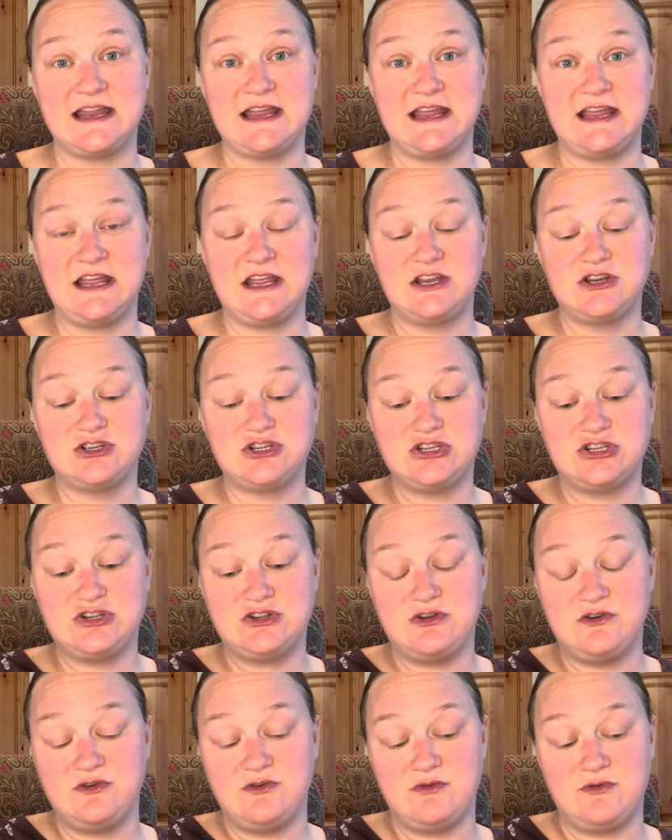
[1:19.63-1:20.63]

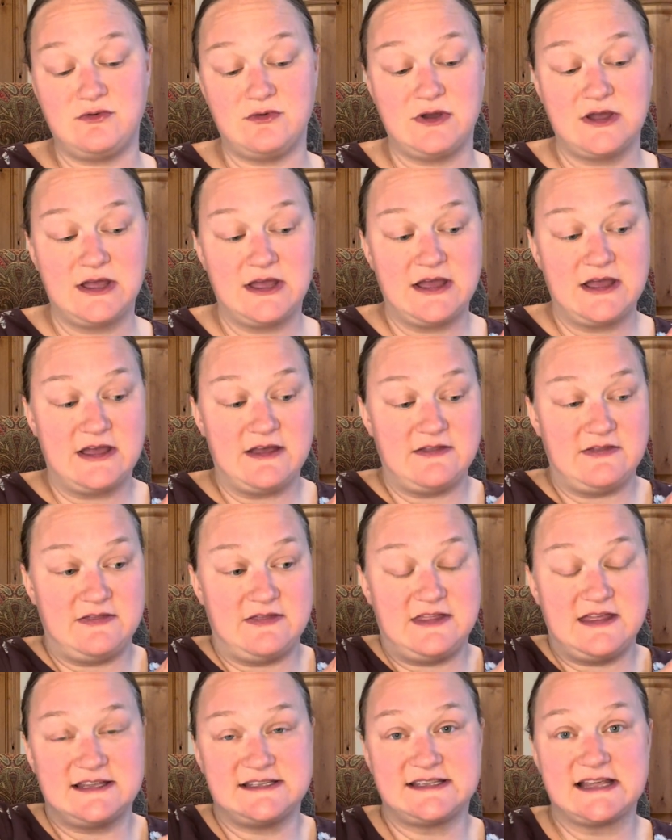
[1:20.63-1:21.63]
into
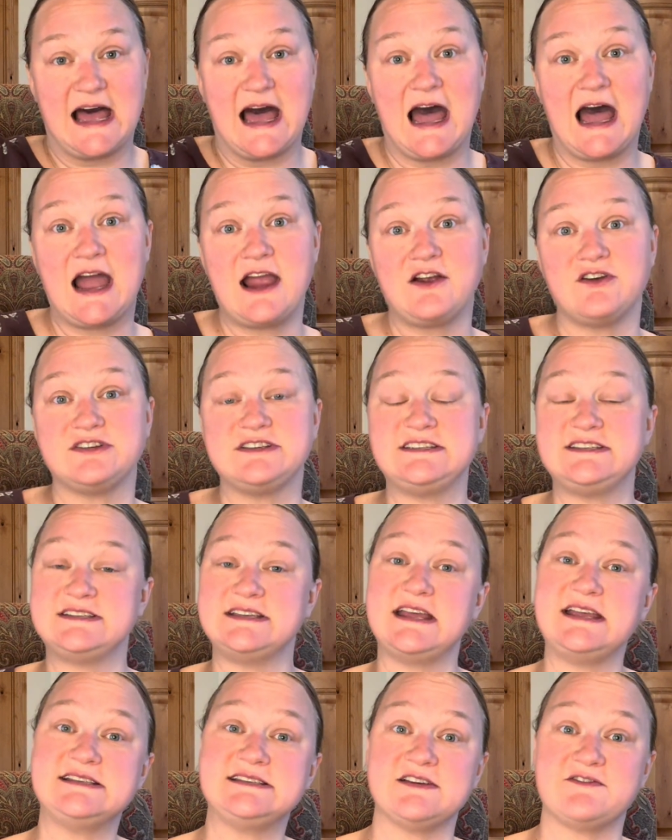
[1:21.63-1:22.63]
this higher
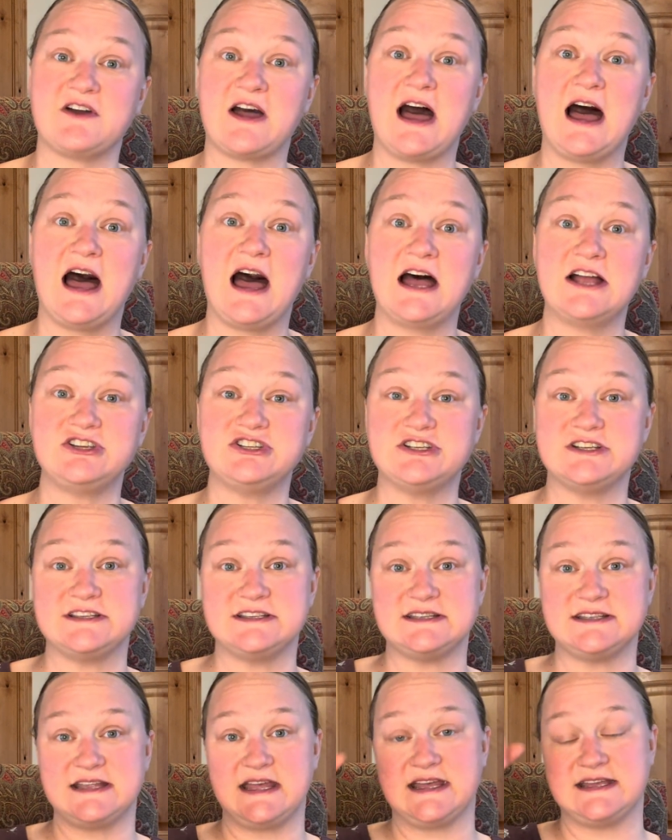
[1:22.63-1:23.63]
states of
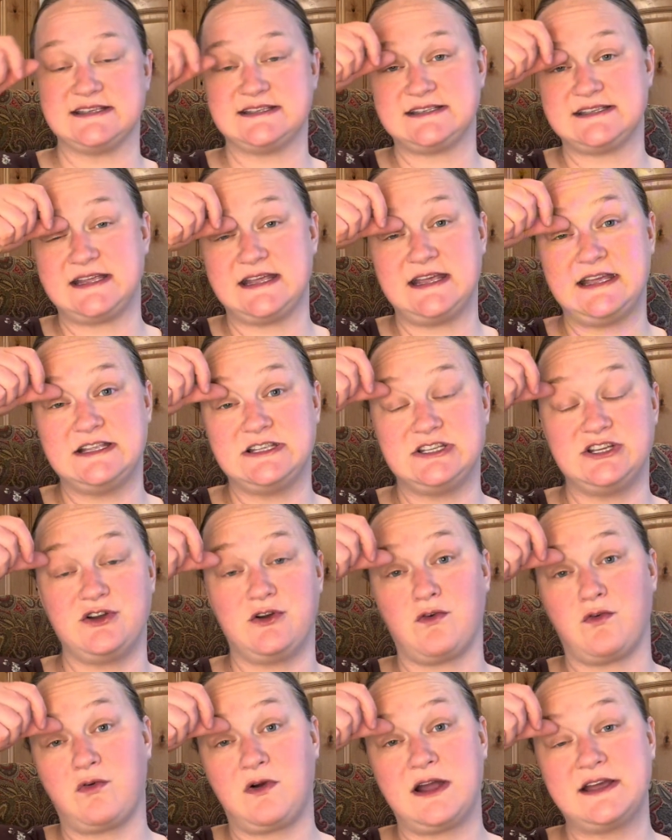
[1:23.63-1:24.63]
consciousness, into
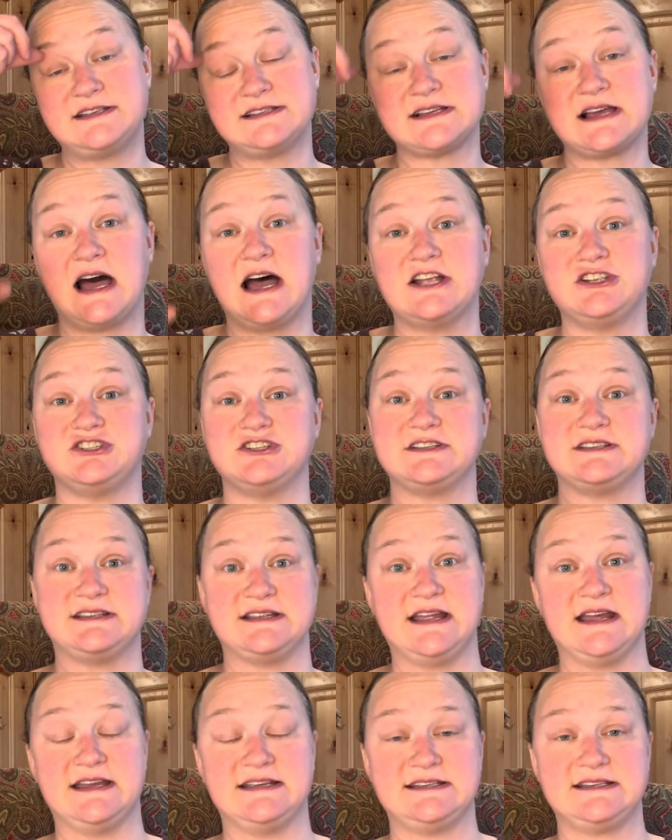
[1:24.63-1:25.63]
Christ
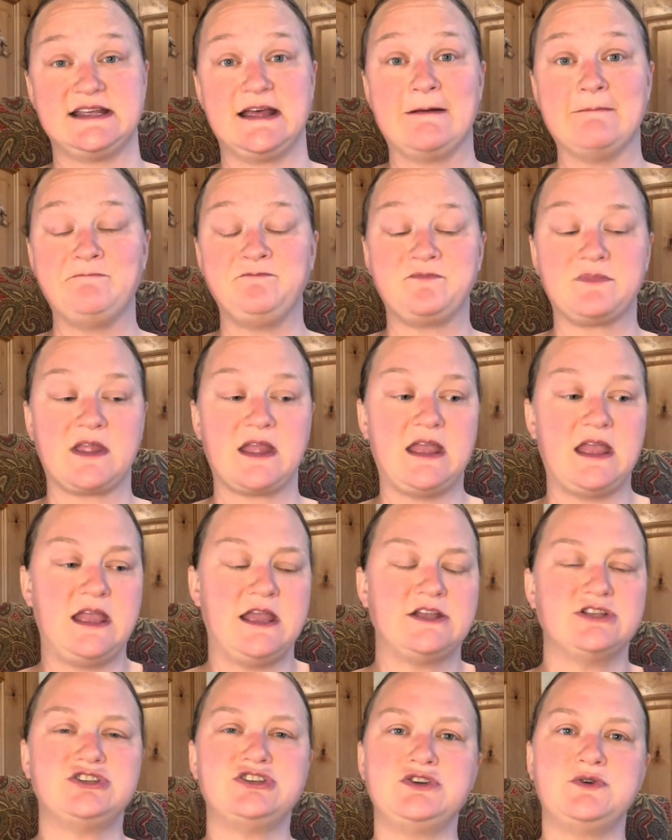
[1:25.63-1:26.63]
consciousness,
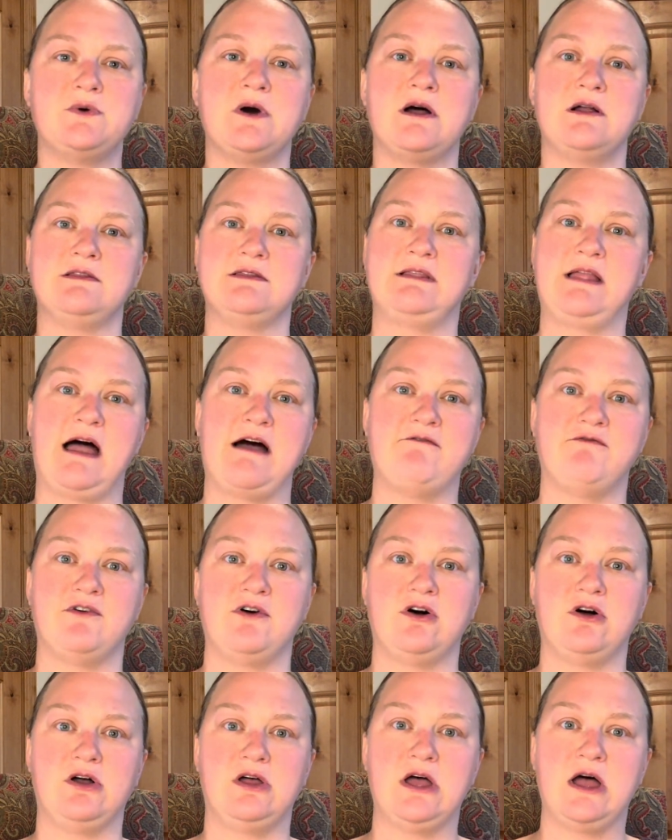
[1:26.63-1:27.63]
into a
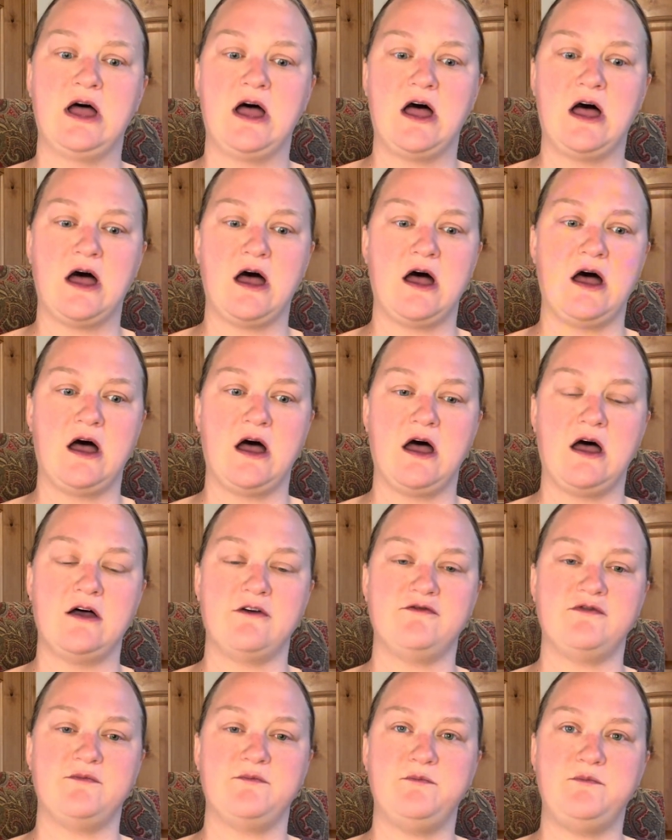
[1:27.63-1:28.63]
level
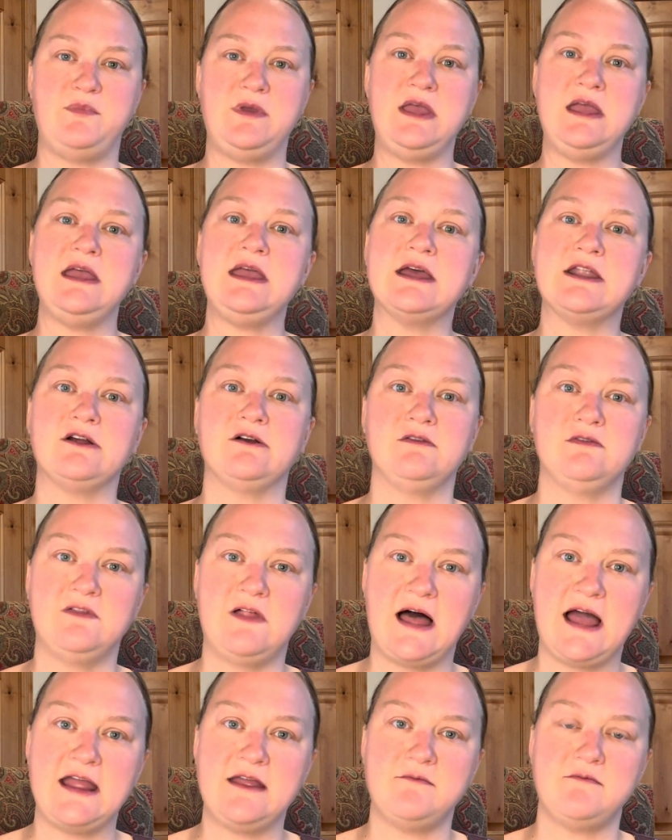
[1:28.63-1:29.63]
of being in
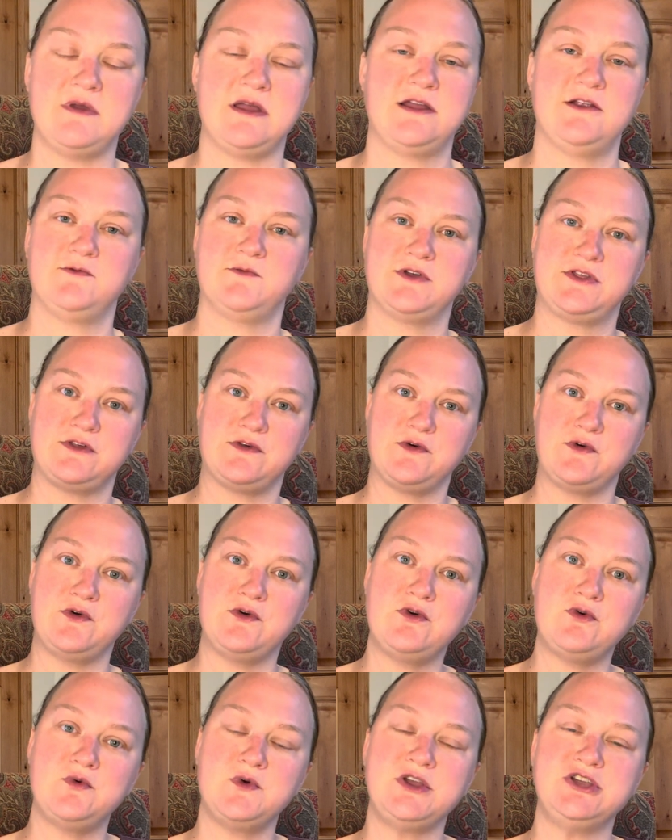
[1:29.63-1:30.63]
alignment with
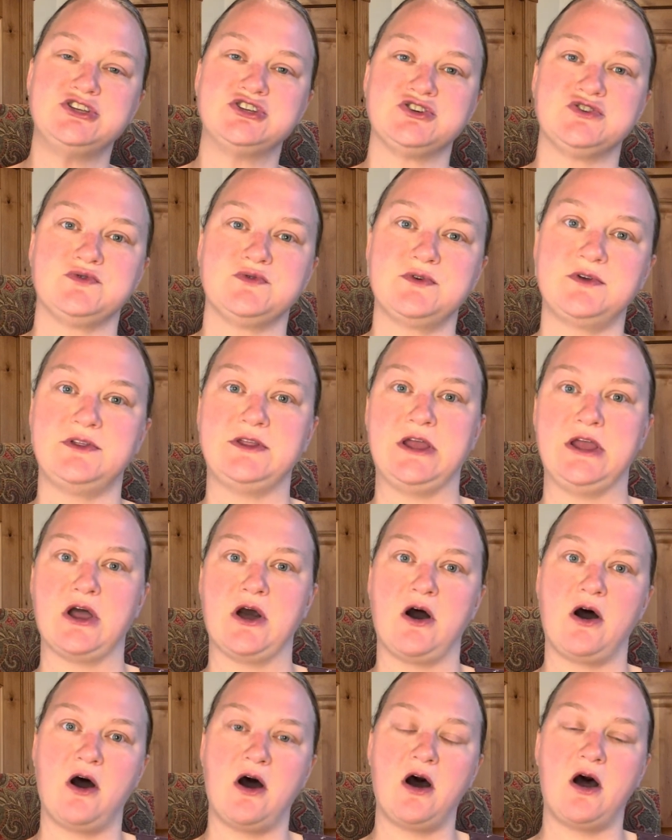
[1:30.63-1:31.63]
who we truly
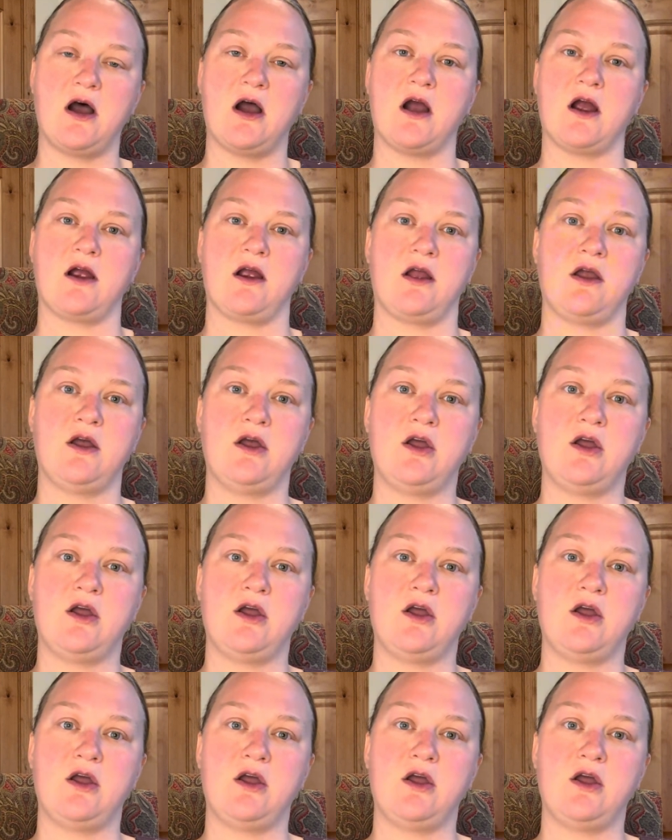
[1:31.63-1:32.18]
are,